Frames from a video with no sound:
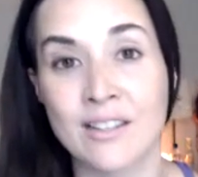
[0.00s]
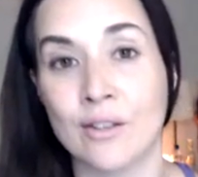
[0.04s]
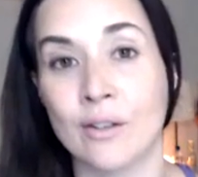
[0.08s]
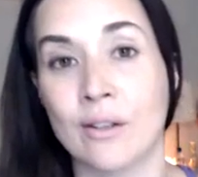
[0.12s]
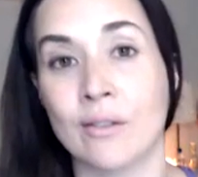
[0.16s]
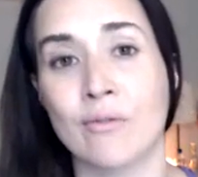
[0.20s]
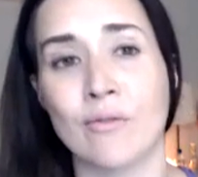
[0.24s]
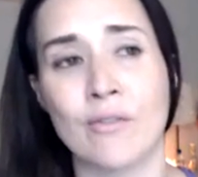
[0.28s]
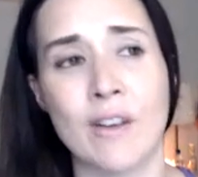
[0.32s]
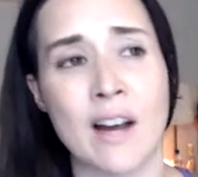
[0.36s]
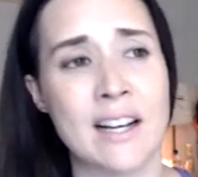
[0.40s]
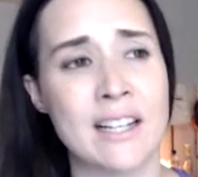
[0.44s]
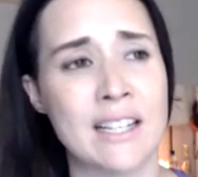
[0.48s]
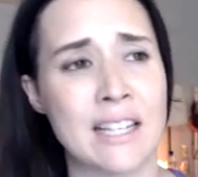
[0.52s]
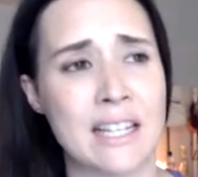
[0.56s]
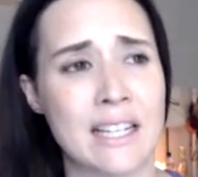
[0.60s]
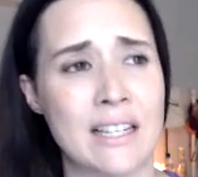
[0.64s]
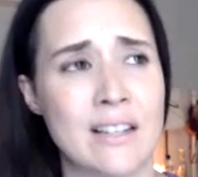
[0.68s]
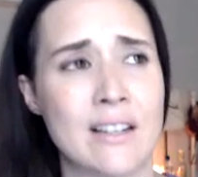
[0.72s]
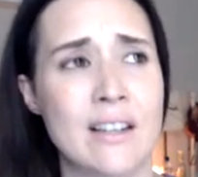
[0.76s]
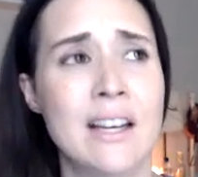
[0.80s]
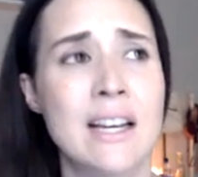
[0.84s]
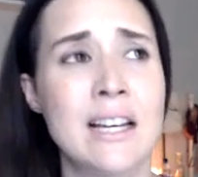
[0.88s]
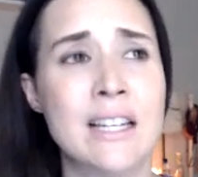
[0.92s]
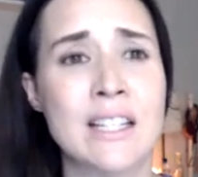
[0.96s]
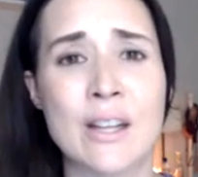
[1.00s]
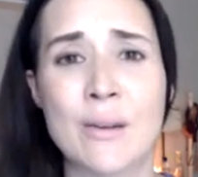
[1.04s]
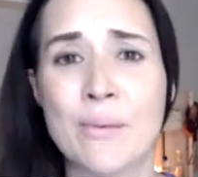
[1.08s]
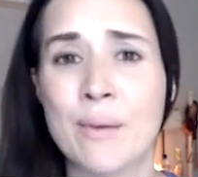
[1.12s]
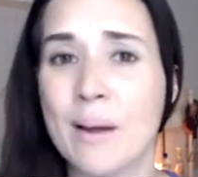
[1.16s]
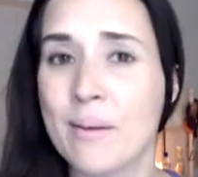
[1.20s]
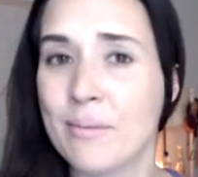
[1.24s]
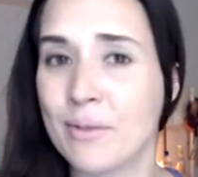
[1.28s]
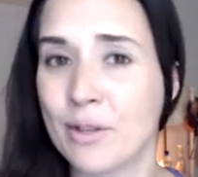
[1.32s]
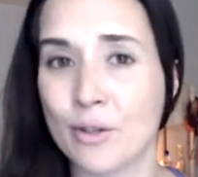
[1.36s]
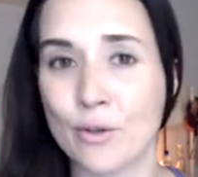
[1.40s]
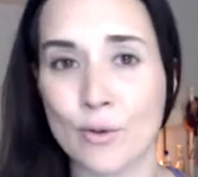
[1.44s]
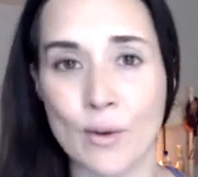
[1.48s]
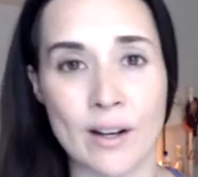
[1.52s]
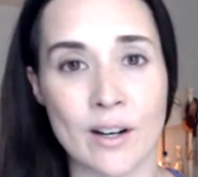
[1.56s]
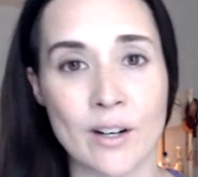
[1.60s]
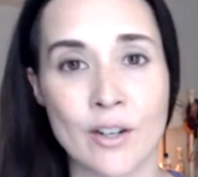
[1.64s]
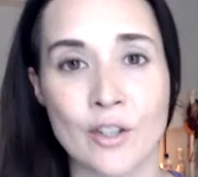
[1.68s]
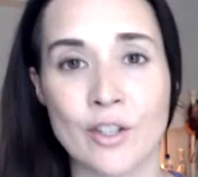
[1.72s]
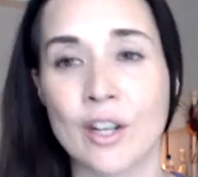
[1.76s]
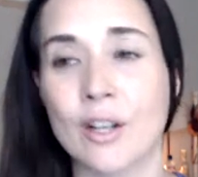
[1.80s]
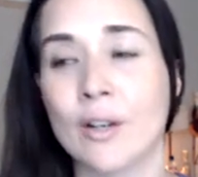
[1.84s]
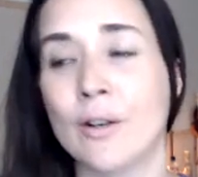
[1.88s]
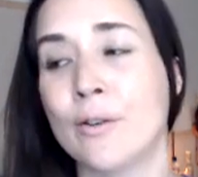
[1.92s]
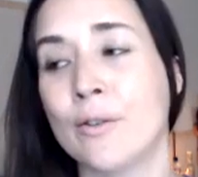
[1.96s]
You can find it sometimes in Trader
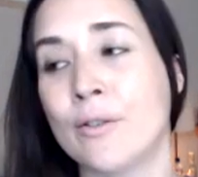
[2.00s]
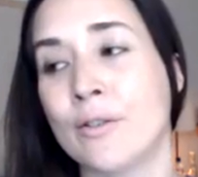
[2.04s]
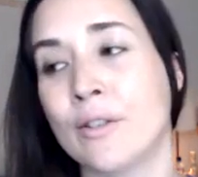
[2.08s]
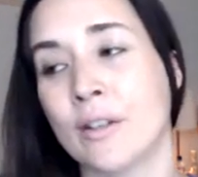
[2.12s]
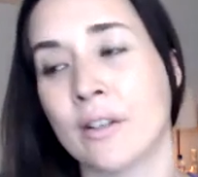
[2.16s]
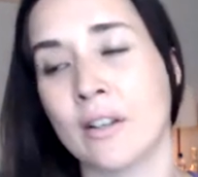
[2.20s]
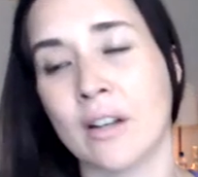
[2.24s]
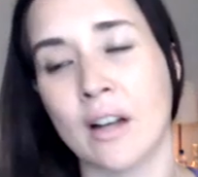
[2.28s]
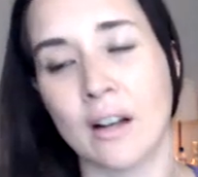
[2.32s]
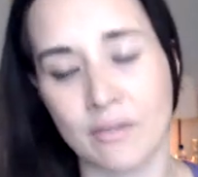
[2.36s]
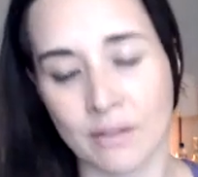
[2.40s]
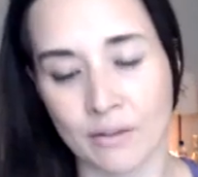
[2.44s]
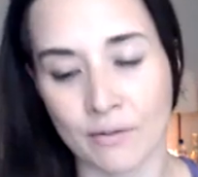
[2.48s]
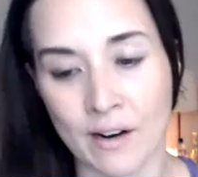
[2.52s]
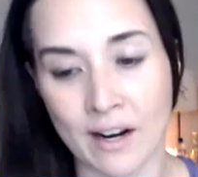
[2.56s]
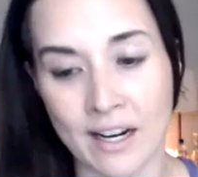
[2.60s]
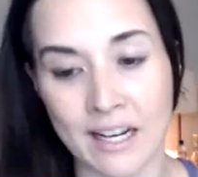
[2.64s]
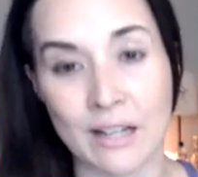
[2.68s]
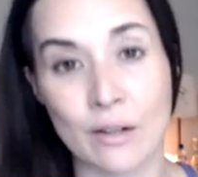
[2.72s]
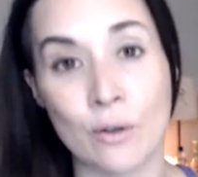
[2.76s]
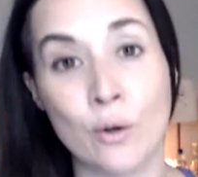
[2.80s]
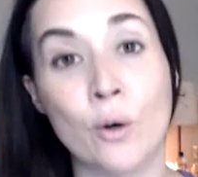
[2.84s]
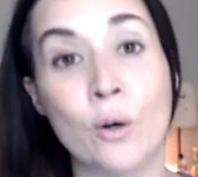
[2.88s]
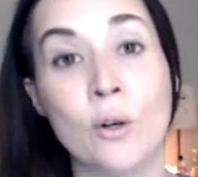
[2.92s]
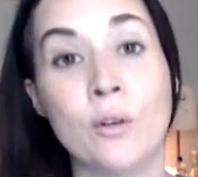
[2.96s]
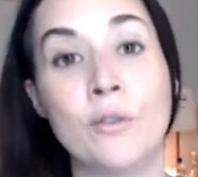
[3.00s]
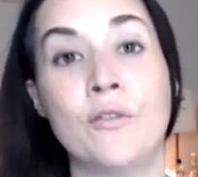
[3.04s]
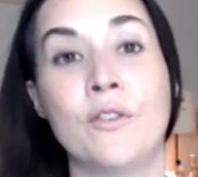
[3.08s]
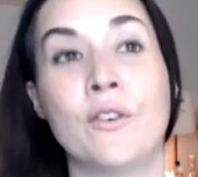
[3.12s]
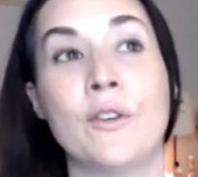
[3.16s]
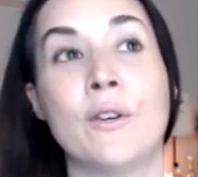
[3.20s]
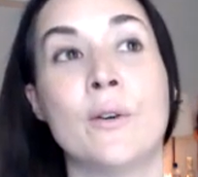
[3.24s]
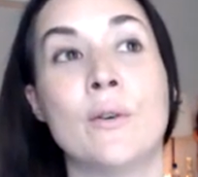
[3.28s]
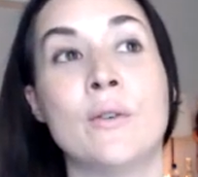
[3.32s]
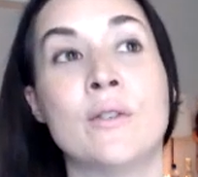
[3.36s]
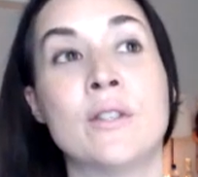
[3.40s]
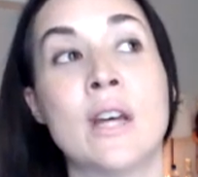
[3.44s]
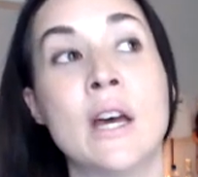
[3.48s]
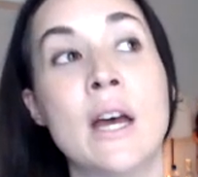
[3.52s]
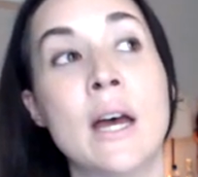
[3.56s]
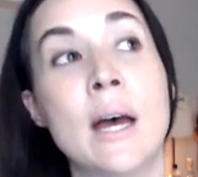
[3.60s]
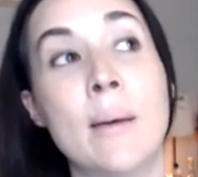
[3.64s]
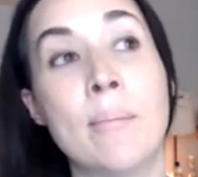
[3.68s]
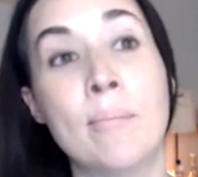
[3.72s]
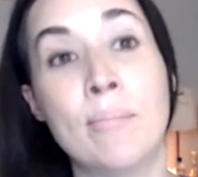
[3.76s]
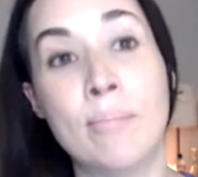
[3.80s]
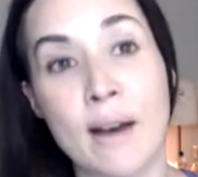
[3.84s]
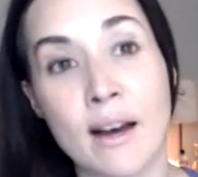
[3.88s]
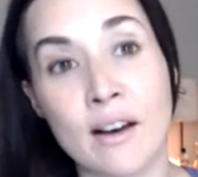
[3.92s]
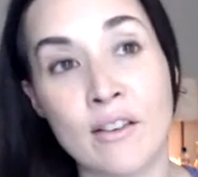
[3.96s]
Joe's. You can often find it at Whole Foods,
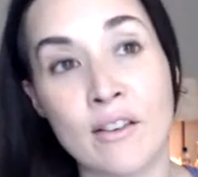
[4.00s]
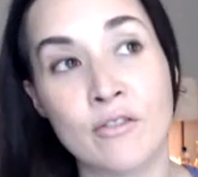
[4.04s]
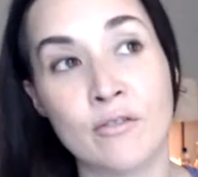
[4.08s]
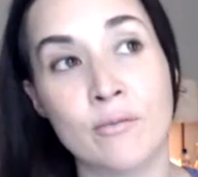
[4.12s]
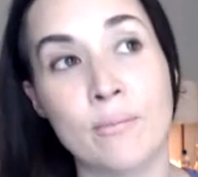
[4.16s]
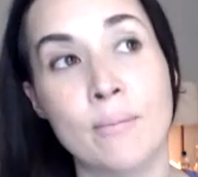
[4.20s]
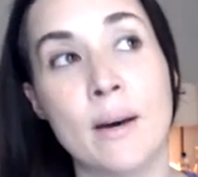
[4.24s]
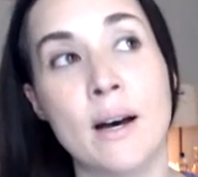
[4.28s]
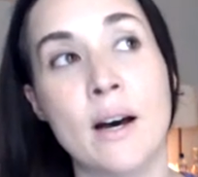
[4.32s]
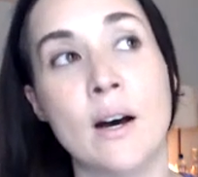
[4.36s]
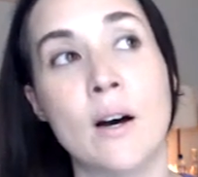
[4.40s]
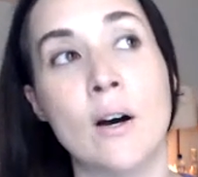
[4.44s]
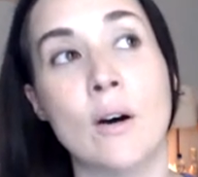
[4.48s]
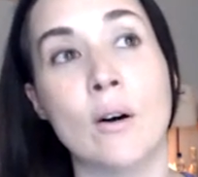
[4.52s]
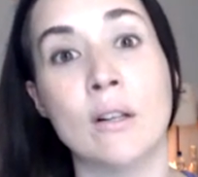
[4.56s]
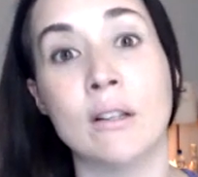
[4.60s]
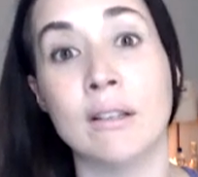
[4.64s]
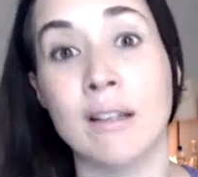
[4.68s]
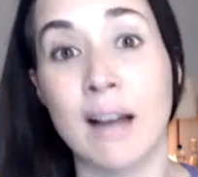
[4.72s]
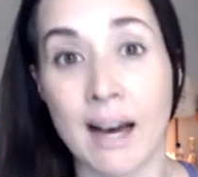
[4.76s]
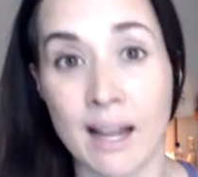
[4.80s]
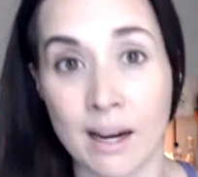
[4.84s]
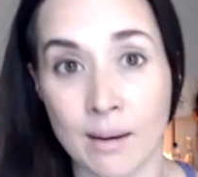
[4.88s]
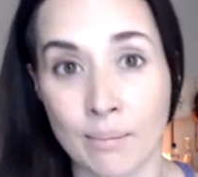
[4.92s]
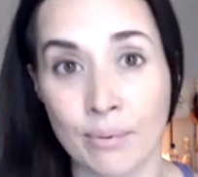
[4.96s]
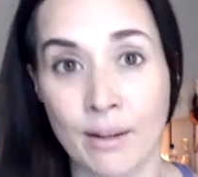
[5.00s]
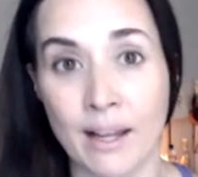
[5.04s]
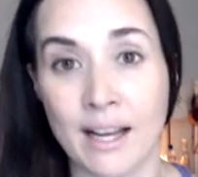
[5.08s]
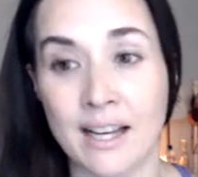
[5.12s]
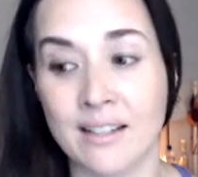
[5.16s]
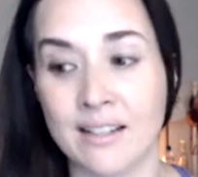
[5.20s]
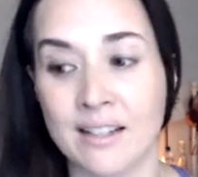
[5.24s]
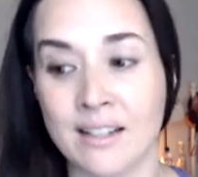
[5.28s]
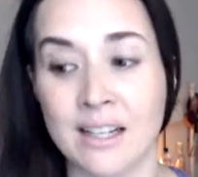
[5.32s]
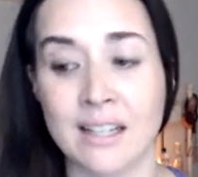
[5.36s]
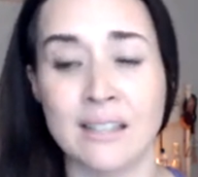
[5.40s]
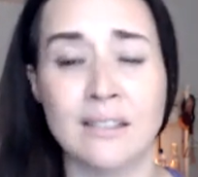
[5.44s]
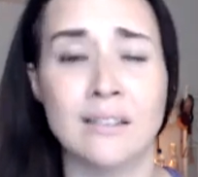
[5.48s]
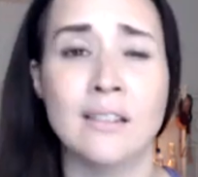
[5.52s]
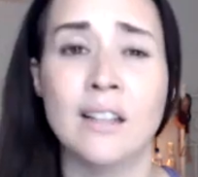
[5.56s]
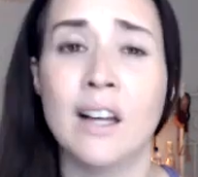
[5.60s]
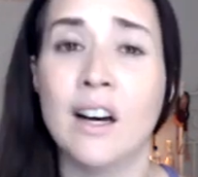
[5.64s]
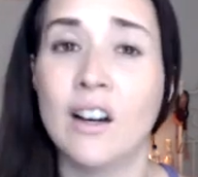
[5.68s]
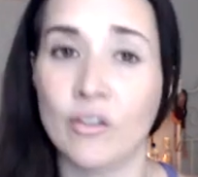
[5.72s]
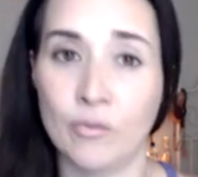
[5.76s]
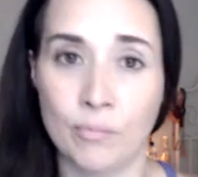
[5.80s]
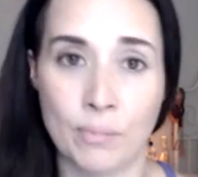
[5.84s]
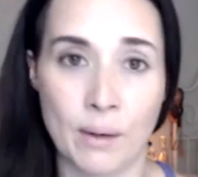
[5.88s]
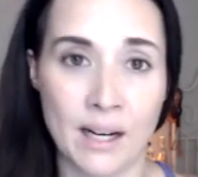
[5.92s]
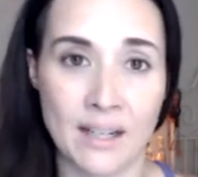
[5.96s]
Bevmo, a lot of places. I
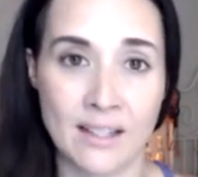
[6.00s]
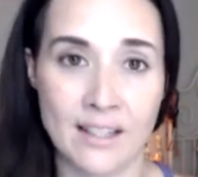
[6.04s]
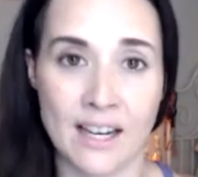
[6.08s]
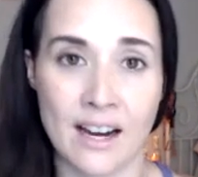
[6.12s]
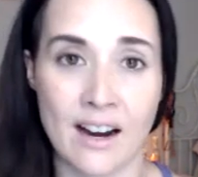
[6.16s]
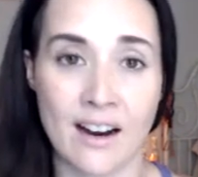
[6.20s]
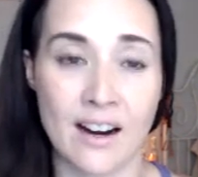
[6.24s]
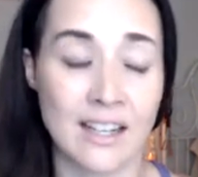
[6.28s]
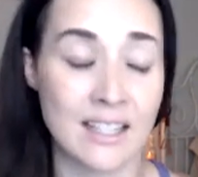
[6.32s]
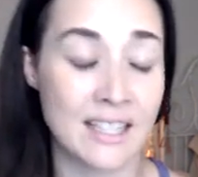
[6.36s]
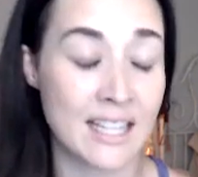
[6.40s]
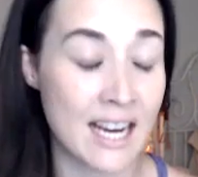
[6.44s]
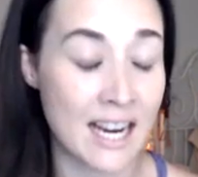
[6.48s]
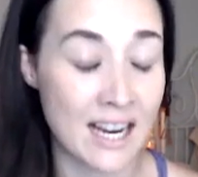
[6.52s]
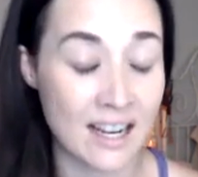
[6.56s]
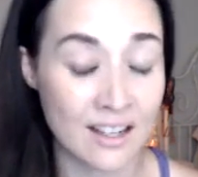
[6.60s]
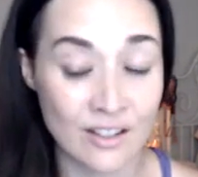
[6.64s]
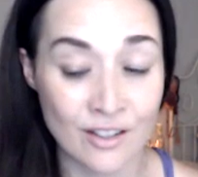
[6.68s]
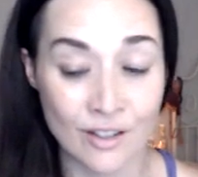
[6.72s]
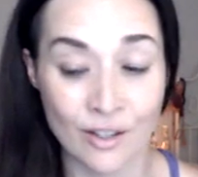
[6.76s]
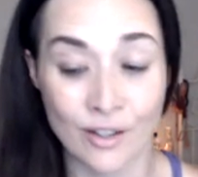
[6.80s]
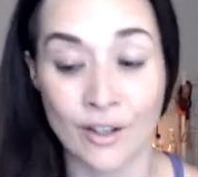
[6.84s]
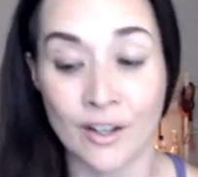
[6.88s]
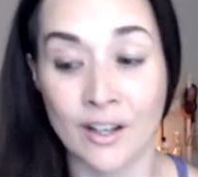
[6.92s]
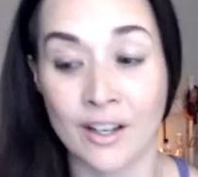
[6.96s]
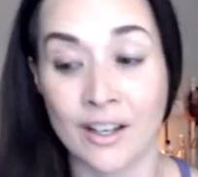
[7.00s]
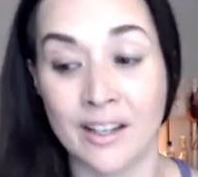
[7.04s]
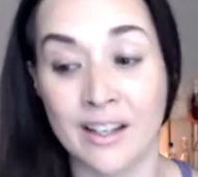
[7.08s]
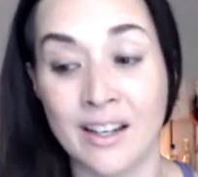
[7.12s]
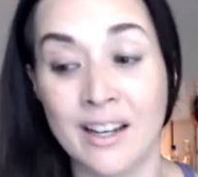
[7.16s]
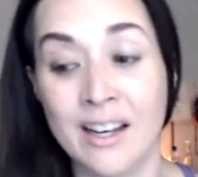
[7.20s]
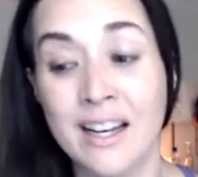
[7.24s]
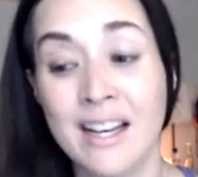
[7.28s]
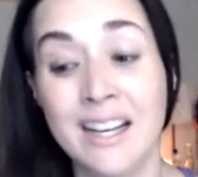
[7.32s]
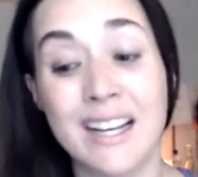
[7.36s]
love Bonterra. It tastes good.